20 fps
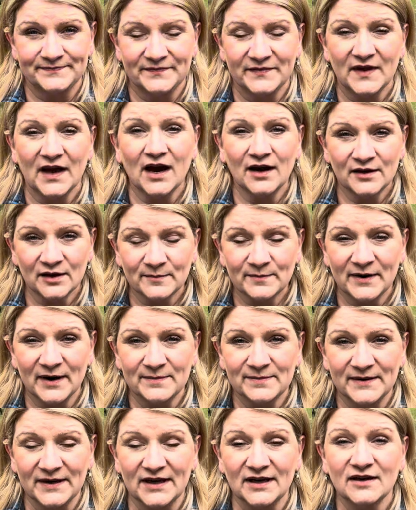on our
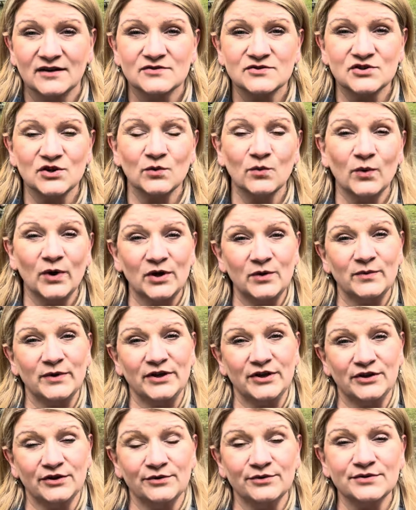property. So what do we
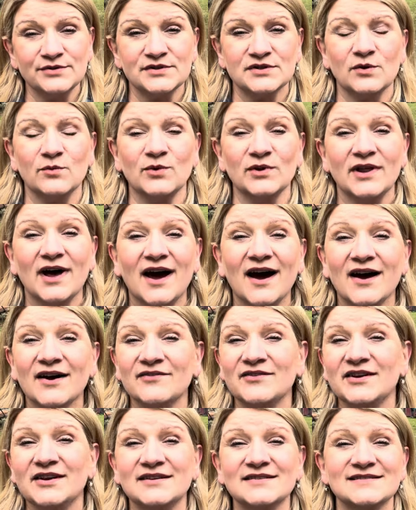use? Well,
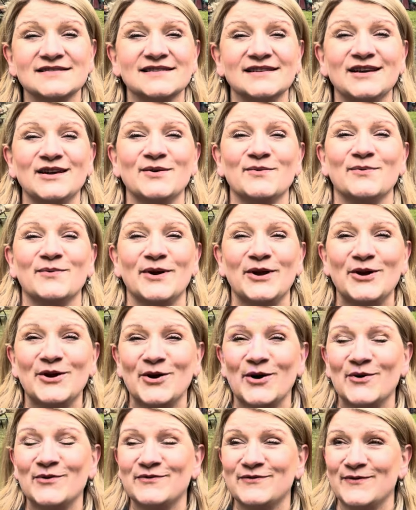obviously we
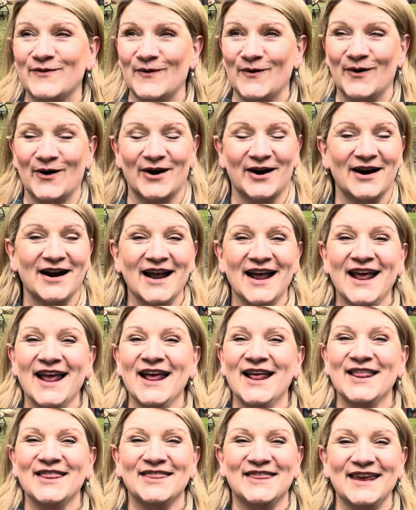go for
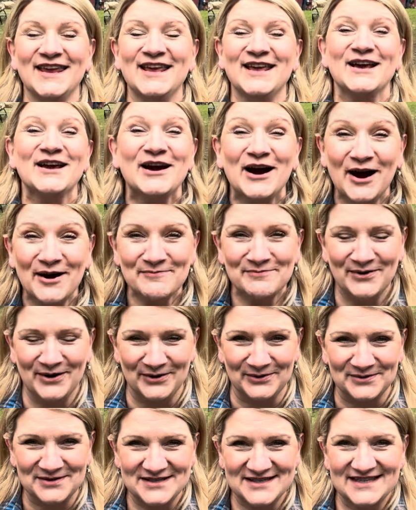the
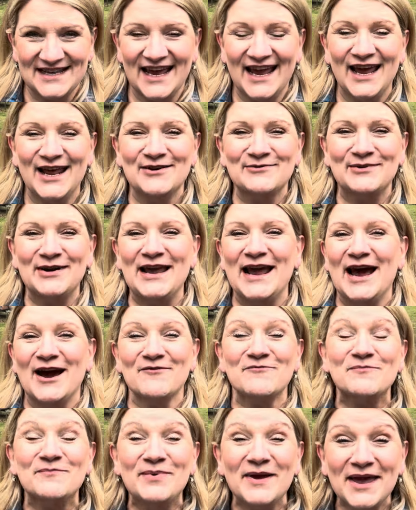compost, and we
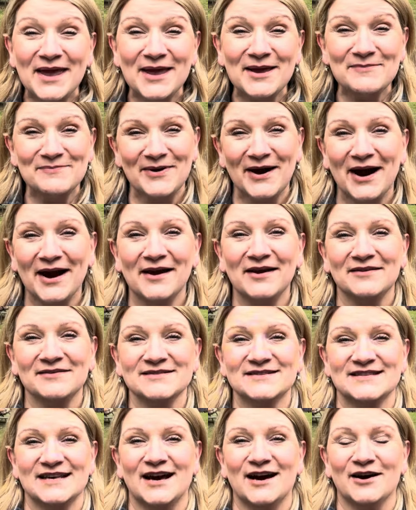have big
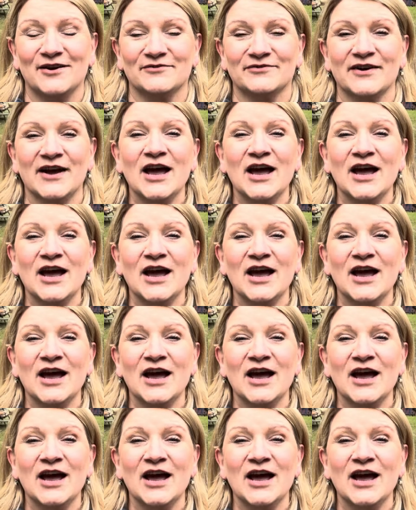piles of